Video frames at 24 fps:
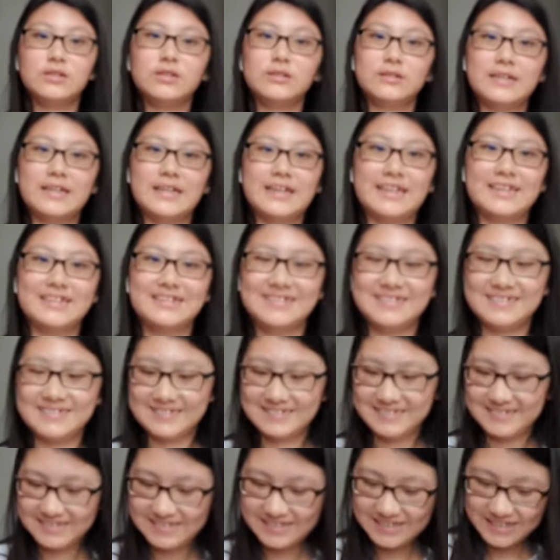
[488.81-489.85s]
Okay.
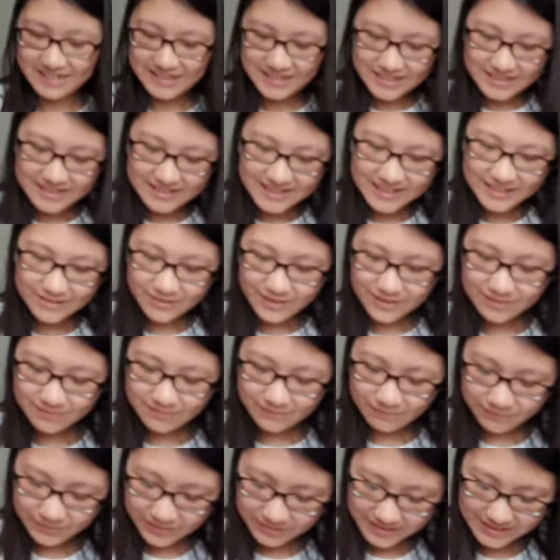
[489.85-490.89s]
Like you can
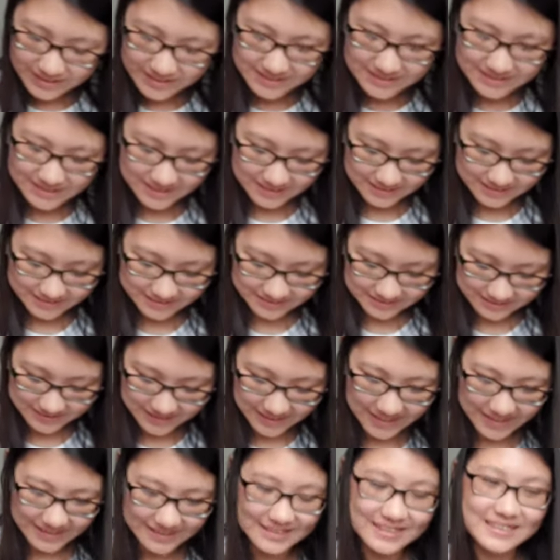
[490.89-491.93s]
feel that it's like
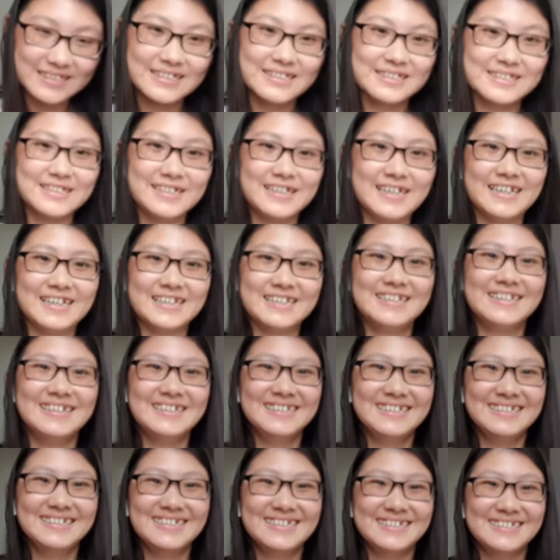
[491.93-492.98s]
tight.
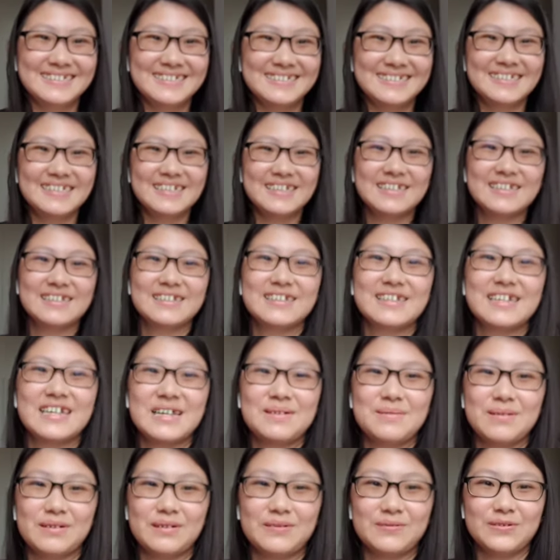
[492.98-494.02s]

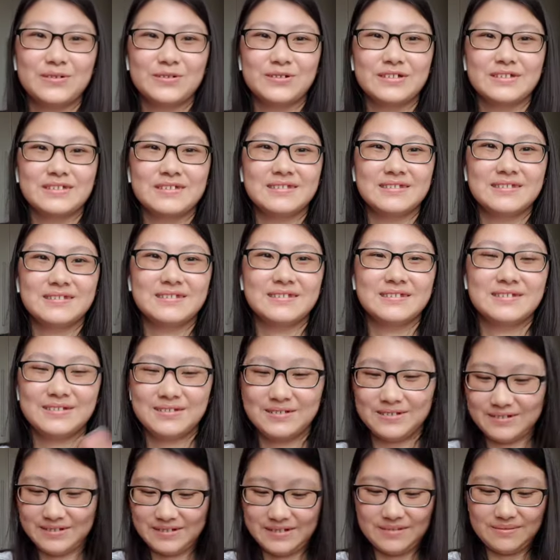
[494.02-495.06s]
It's out of focus.
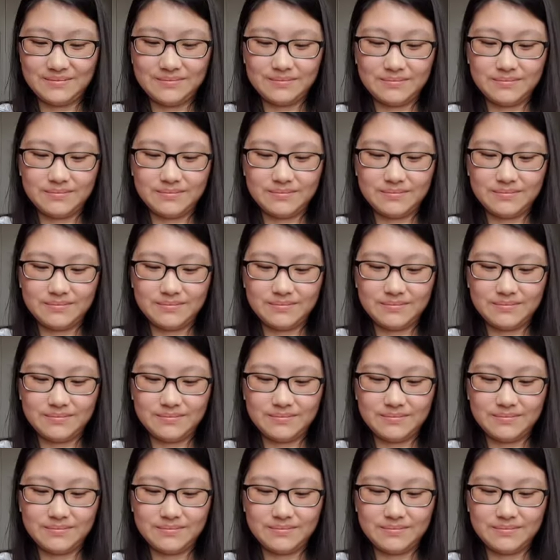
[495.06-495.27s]
Okay.